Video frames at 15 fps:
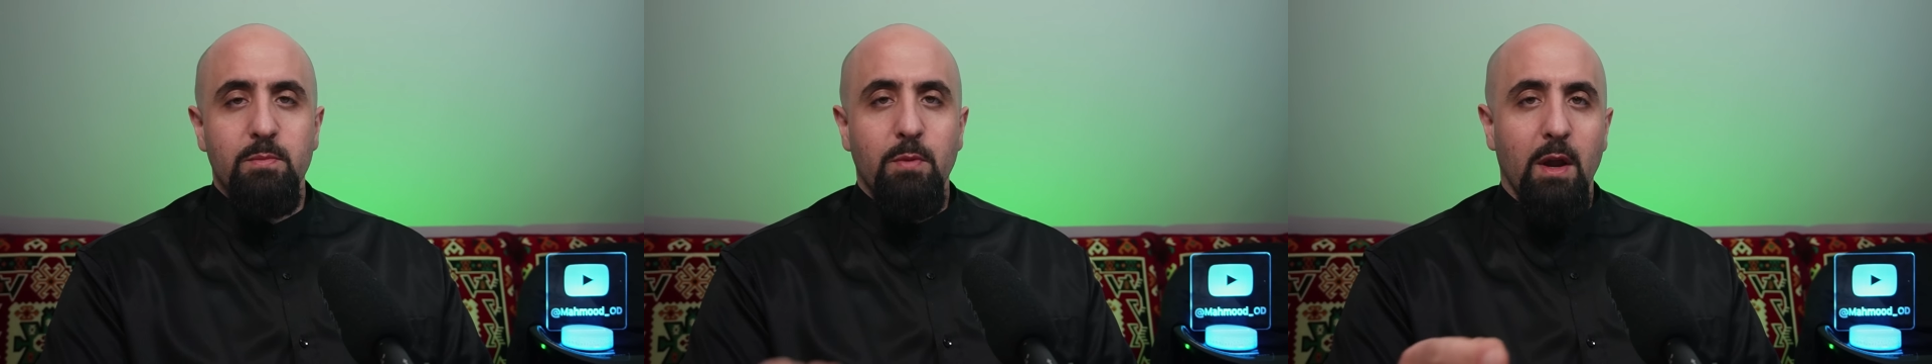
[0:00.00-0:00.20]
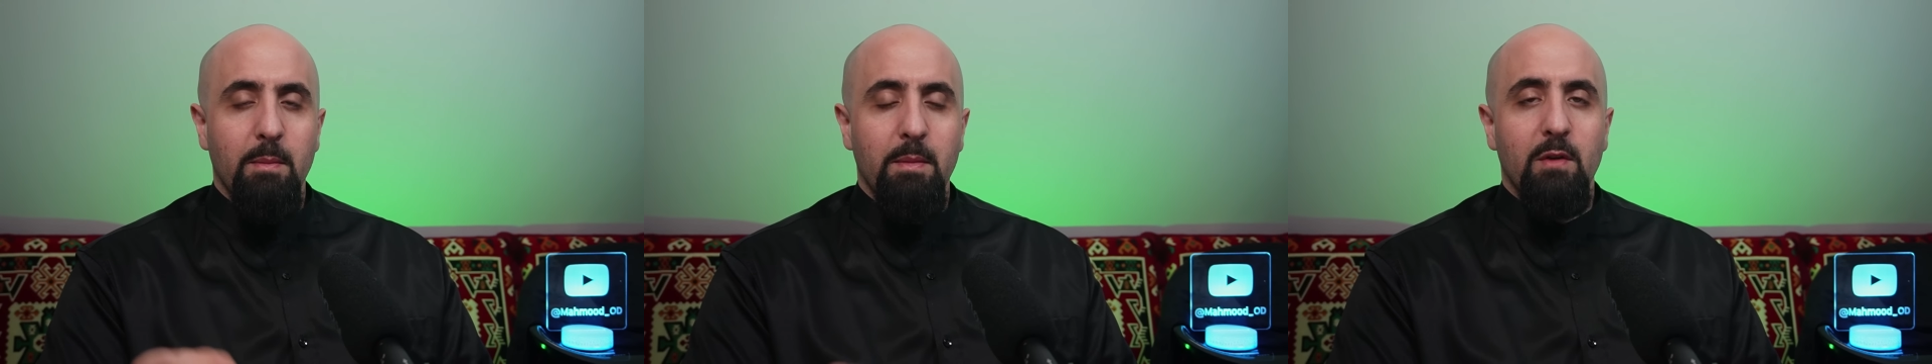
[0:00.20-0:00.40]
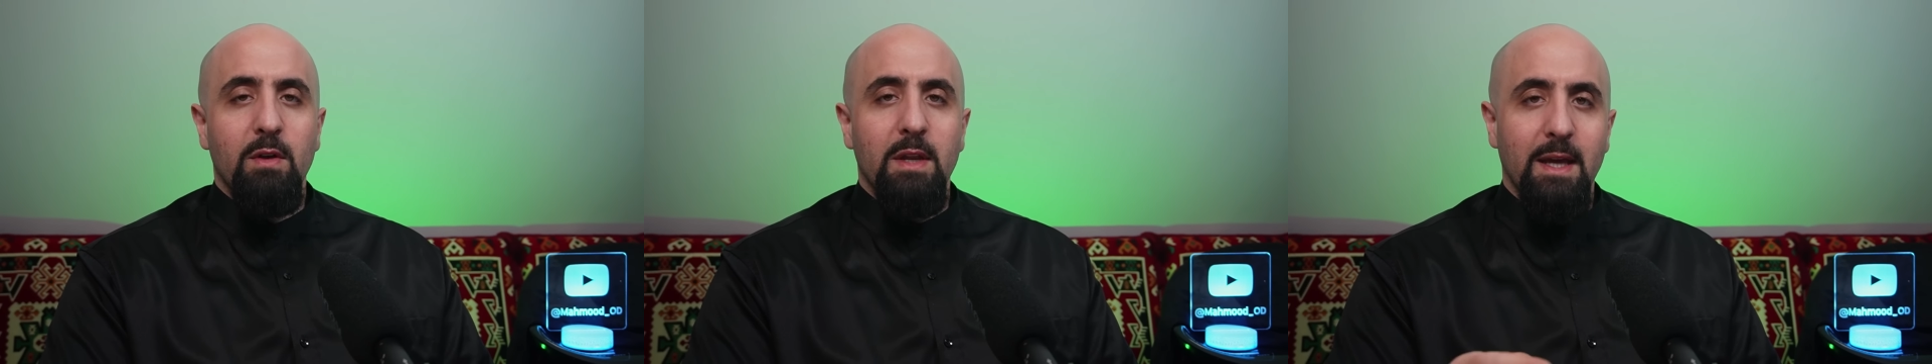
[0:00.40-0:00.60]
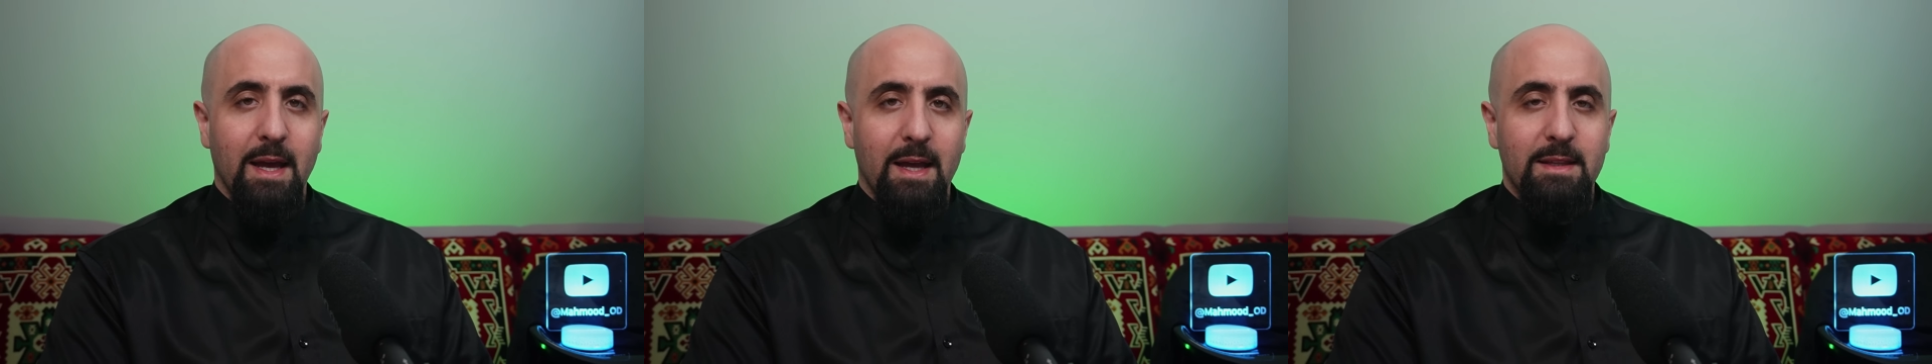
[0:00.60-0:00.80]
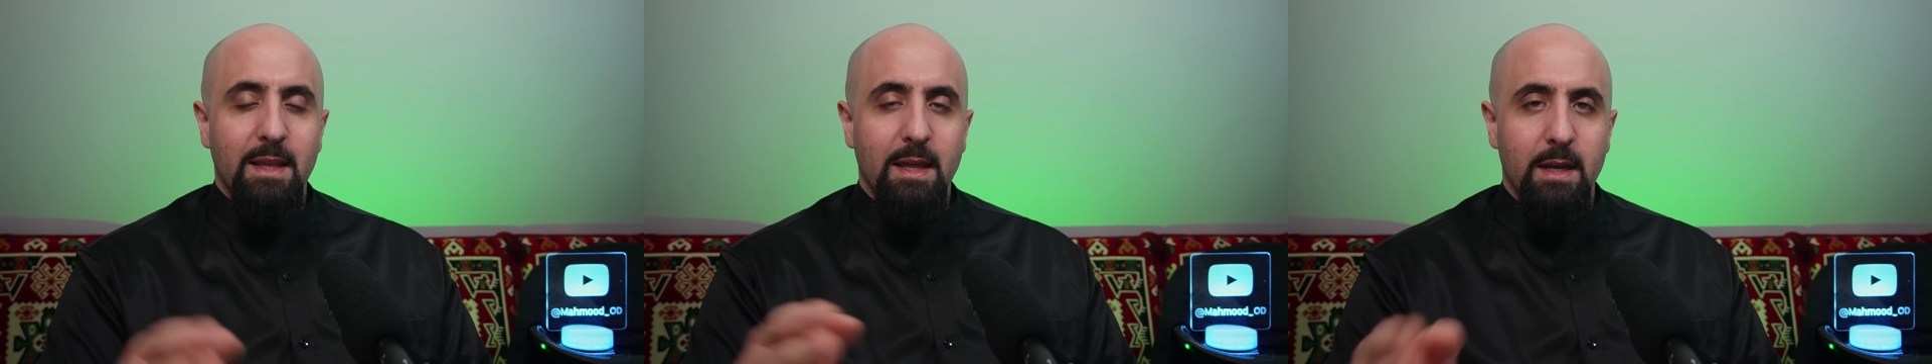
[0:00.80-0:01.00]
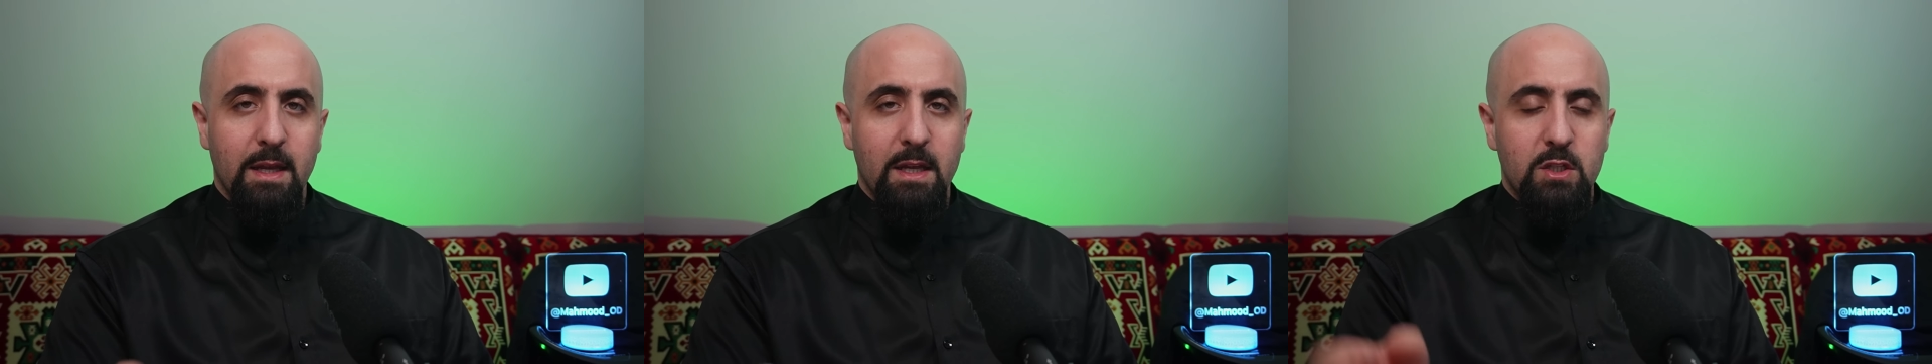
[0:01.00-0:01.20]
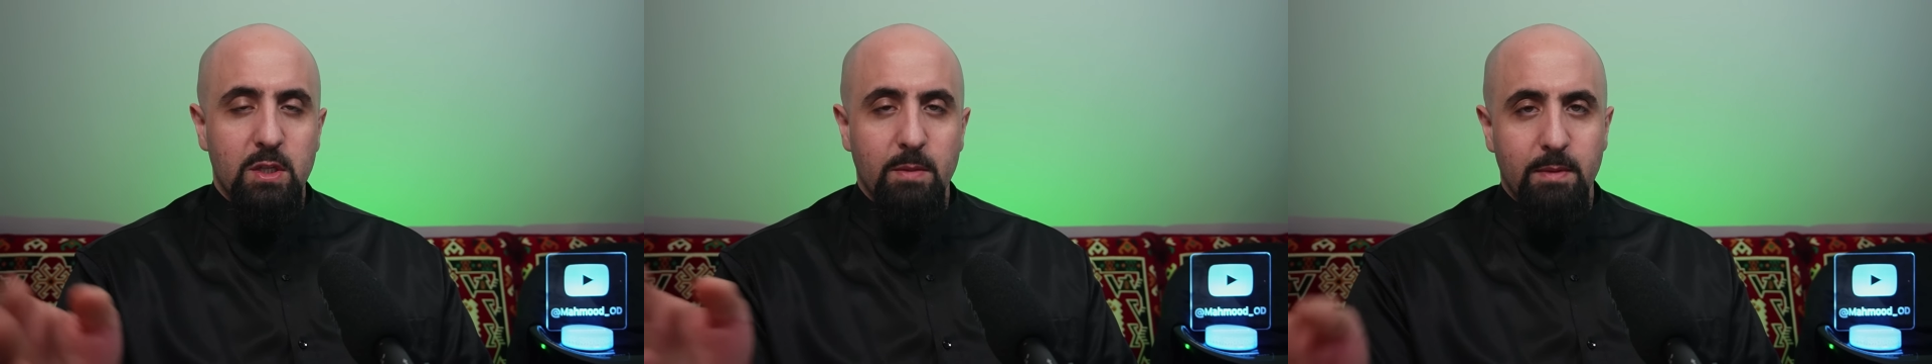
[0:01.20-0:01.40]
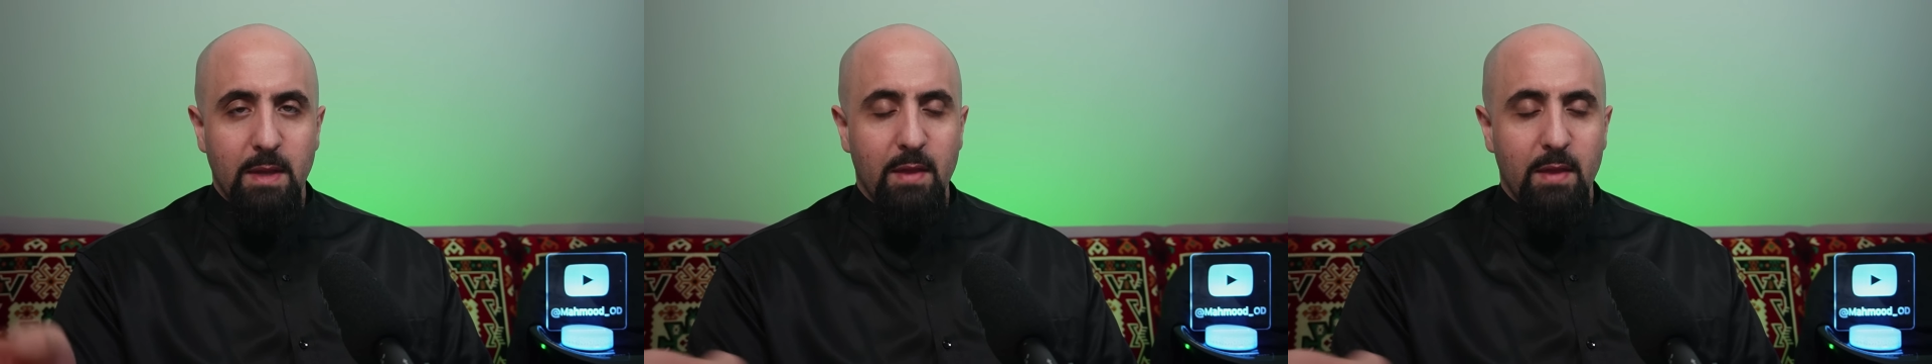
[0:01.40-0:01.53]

primarily Qatar, Egypt,